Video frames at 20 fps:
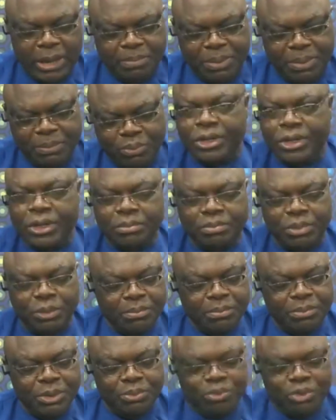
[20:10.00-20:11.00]
and people
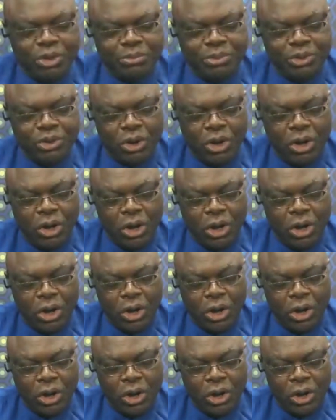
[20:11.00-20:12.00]
will people will be
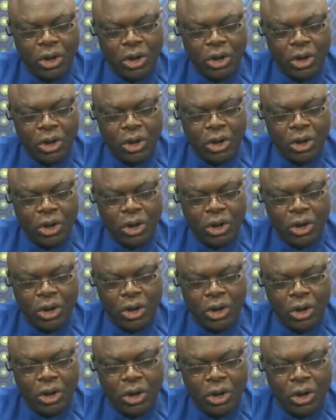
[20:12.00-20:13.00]
your
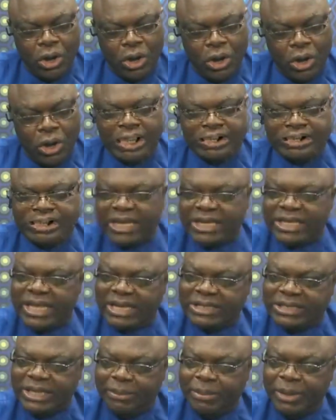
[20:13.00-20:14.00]
uh,
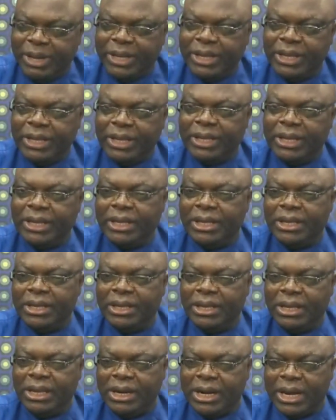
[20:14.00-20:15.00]
state
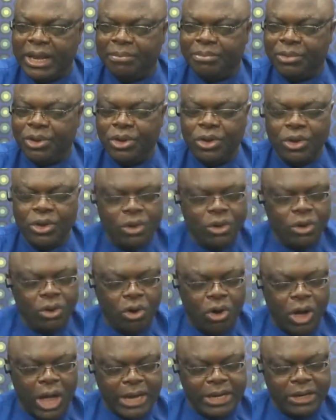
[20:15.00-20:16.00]
assembly rep
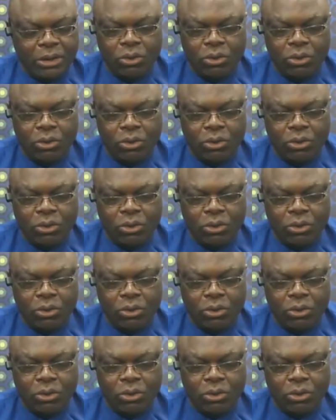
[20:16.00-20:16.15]
or